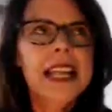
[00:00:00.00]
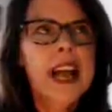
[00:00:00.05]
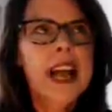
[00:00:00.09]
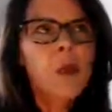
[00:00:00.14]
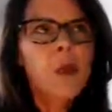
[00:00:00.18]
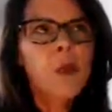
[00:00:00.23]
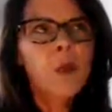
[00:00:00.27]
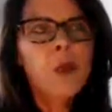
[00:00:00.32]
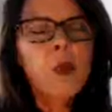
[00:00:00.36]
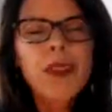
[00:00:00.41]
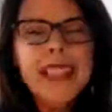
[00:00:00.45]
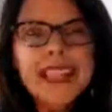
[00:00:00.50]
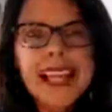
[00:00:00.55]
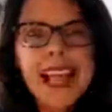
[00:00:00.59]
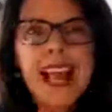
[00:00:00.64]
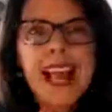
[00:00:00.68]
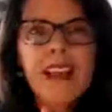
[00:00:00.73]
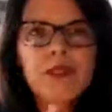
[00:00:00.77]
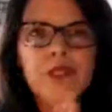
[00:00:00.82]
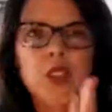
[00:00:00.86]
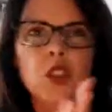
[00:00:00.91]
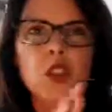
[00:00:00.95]
We
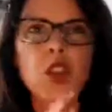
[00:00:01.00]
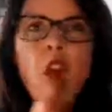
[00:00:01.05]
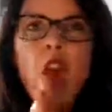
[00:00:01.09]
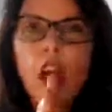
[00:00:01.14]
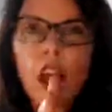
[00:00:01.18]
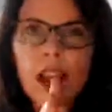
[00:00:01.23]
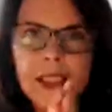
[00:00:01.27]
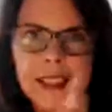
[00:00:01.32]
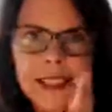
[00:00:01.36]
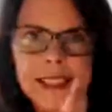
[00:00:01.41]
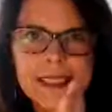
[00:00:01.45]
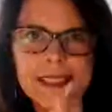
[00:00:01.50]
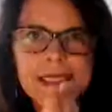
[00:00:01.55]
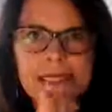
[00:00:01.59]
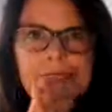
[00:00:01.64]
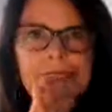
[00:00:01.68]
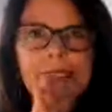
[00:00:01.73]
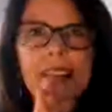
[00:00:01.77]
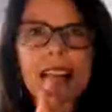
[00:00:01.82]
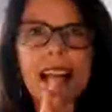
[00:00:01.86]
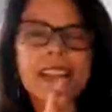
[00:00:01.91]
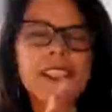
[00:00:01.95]
have lost,
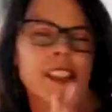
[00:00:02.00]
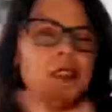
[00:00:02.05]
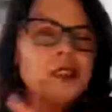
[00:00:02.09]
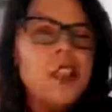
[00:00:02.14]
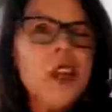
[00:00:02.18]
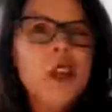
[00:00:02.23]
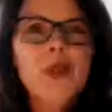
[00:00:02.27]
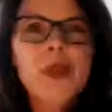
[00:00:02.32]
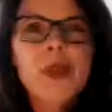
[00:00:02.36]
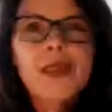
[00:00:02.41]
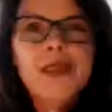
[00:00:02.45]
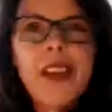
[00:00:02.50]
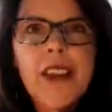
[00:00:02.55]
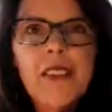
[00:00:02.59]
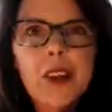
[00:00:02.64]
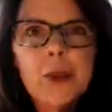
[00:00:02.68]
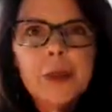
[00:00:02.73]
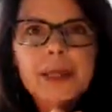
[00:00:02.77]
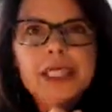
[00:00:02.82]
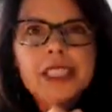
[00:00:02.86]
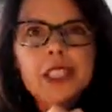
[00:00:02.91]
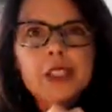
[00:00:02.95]
I don't know if we've ever
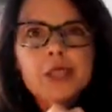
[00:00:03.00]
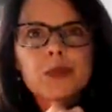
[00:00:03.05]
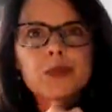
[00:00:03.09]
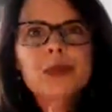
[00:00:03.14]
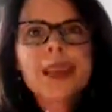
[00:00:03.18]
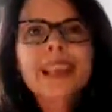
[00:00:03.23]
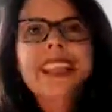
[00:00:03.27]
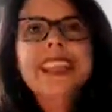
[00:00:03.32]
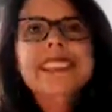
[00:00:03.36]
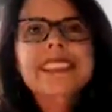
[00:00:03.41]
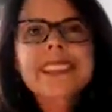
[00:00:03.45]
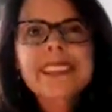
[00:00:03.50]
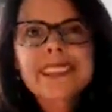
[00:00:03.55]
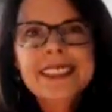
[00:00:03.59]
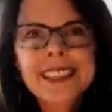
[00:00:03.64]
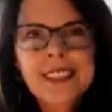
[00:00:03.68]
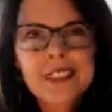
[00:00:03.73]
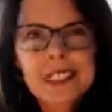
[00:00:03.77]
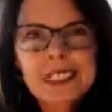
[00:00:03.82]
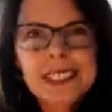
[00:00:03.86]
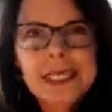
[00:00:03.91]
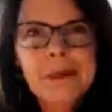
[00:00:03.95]
been great at
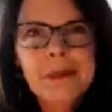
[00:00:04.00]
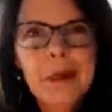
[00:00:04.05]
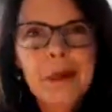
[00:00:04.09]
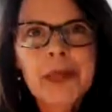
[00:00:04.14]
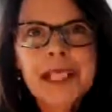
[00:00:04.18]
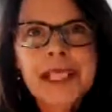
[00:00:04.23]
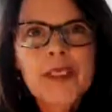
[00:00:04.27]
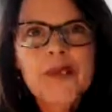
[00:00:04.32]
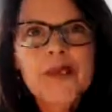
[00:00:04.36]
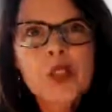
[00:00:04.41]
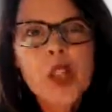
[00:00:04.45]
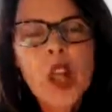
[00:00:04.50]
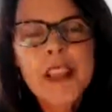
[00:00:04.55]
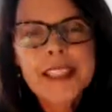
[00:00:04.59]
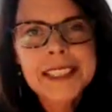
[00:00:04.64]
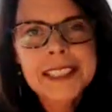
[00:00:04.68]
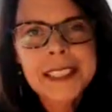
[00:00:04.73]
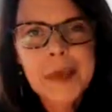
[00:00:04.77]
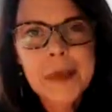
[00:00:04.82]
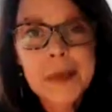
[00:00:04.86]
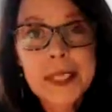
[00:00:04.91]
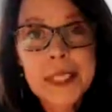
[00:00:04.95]
noticing, but we have lost
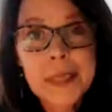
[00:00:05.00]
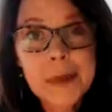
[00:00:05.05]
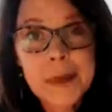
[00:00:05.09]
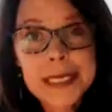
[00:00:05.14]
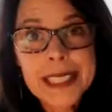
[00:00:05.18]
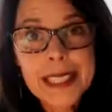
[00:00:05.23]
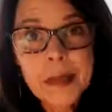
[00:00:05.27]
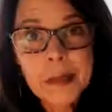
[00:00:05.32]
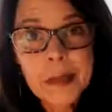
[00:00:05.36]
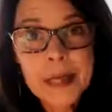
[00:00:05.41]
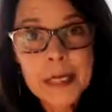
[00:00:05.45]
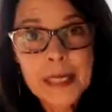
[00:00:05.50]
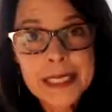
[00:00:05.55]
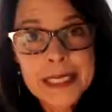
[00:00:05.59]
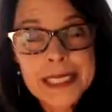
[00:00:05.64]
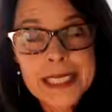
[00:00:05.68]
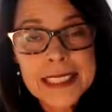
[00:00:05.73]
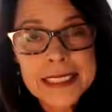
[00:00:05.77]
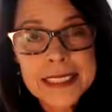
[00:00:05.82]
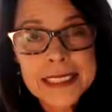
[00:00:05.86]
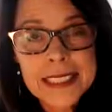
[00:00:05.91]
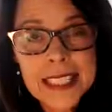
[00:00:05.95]
so much ability
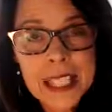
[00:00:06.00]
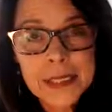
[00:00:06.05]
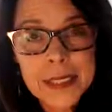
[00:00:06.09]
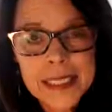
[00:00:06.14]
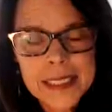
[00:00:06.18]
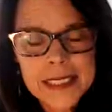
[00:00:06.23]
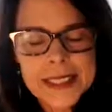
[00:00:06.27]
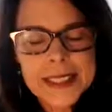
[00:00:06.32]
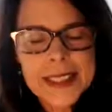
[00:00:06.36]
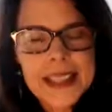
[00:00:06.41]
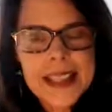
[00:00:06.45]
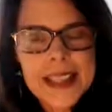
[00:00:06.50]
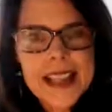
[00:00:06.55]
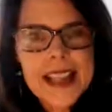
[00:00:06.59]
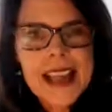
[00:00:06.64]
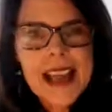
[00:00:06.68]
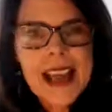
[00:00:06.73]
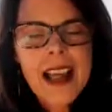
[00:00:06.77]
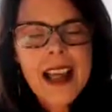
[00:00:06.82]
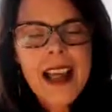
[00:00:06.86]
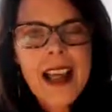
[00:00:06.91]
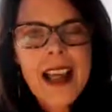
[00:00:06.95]
to notice
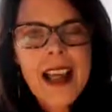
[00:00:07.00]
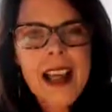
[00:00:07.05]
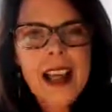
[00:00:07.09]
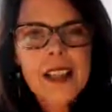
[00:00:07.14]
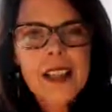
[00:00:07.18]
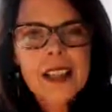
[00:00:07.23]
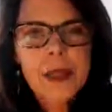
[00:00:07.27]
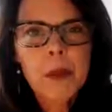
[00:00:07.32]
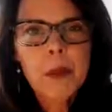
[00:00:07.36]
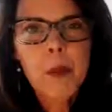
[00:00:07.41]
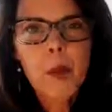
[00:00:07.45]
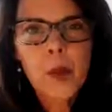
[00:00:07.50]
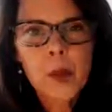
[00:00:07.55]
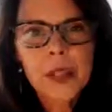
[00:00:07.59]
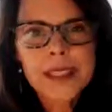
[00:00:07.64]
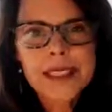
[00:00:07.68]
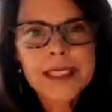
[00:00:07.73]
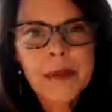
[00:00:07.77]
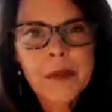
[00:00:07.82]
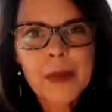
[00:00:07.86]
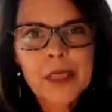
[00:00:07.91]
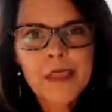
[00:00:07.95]
the more
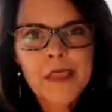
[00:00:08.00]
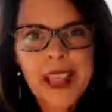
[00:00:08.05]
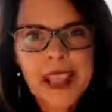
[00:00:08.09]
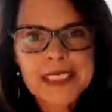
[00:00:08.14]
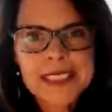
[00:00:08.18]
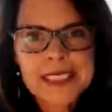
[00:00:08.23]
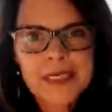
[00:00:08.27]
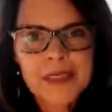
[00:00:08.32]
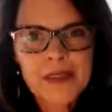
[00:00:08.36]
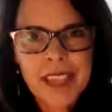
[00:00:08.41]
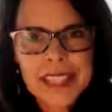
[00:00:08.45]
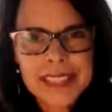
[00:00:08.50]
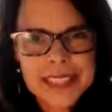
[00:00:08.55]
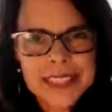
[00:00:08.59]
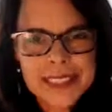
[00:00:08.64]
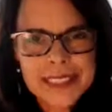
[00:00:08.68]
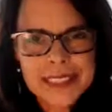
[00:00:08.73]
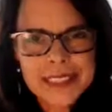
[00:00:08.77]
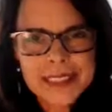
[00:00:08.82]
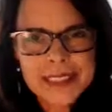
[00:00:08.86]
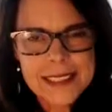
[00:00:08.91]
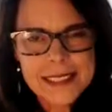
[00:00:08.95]
that we've had
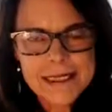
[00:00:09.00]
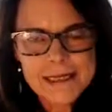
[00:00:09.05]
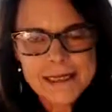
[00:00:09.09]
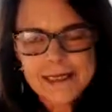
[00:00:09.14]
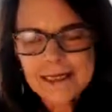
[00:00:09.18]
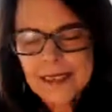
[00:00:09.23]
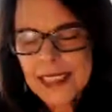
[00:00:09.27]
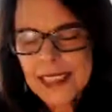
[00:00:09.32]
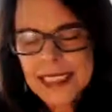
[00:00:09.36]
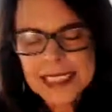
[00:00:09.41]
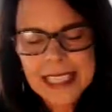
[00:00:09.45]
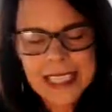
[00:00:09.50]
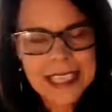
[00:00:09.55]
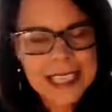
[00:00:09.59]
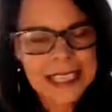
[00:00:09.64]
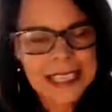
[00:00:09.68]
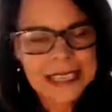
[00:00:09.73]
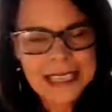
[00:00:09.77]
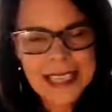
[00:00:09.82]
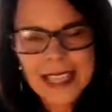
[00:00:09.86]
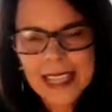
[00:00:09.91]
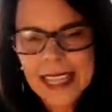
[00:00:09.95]
devices. And
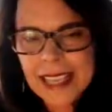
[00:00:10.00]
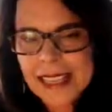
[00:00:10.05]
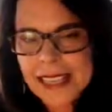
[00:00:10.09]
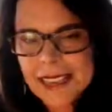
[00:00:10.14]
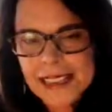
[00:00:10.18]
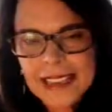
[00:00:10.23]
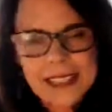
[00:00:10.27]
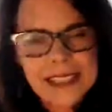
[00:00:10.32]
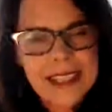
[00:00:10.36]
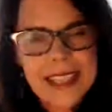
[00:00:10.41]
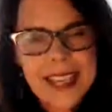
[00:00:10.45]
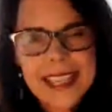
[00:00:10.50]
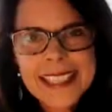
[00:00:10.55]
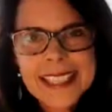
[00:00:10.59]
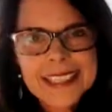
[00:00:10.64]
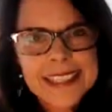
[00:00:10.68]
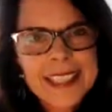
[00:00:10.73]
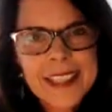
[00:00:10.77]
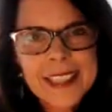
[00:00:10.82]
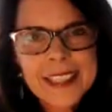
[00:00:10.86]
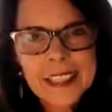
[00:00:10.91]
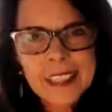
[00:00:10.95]
I get
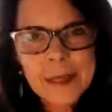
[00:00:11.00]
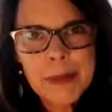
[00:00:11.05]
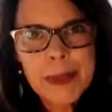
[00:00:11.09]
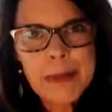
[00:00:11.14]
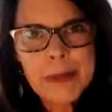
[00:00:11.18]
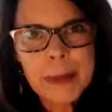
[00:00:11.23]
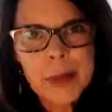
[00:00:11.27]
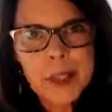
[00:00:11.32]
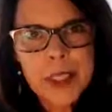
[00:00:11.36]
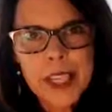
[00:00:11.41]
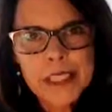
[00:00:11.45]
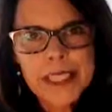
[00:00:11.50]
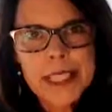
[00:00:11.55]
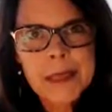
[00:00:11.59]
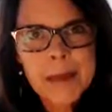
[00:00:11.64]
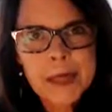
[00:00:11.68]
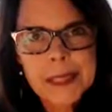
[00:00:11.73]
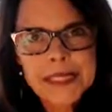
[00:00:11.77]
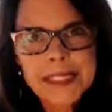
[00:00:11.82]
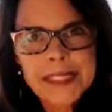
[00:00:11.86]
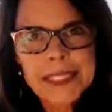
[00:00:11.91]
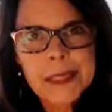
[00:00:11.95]
tired of people talking
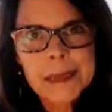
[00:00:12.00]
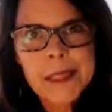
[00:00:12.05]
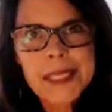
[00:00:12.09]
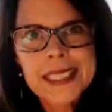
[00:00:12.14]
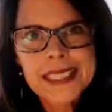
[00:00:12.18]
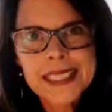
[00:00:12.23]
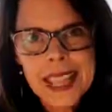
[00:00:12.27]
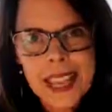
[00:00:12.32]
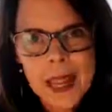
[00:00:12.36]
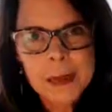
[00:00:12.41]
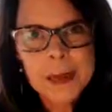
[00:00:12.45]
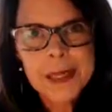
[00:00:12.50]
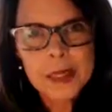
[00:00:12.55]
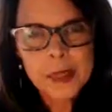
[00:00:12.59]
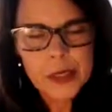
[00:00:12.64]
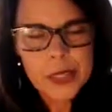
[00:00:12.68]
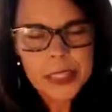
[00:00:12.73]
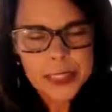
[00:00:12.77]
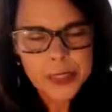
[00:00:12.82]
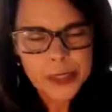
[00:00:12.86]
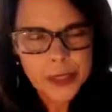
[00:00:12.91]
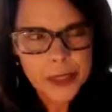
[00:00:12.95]
about this, but it's
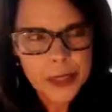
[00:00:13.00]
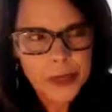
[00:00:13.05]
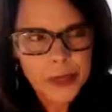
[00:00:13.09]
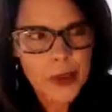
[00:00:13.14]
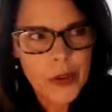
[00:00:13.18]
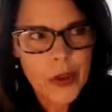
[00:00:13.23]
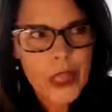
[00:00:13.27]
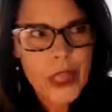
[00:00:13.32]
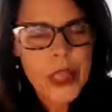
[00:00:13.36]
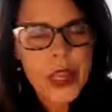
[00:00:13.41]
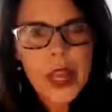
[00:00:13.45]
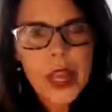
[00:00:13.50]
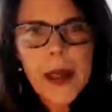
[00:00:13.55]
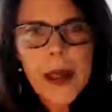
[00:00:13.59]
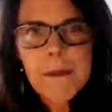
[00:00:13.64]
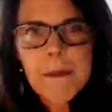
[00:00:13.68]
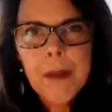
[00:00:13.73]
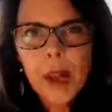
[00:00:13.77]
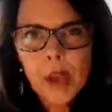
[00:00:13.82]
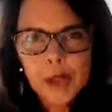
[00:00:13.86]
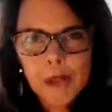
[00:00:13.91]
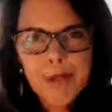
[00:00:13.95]
absolutely true.
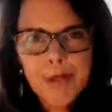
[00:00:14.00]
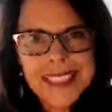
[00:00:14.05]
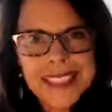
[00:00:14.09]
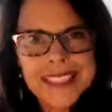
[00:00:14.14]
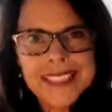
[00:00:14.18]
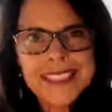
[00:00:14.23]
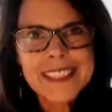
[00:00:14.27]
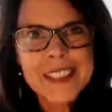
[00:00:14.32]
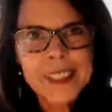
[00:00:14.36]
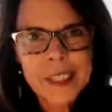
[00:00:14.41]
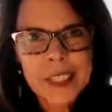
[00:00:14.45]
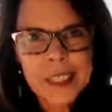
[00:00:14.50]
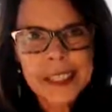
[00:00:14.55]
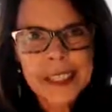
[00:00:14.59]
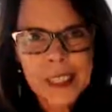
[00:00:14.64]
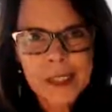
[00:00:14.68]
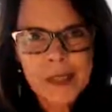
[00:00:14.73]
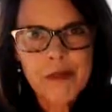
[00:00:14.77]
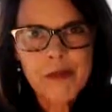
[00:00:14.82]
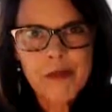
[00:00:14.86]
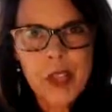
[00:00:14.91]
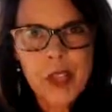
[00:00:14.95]
Our faces are in our
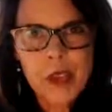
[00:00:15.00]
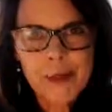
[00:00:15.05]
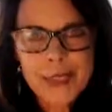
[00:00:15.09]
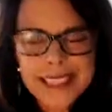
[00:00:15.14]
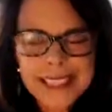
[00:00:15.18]
phones.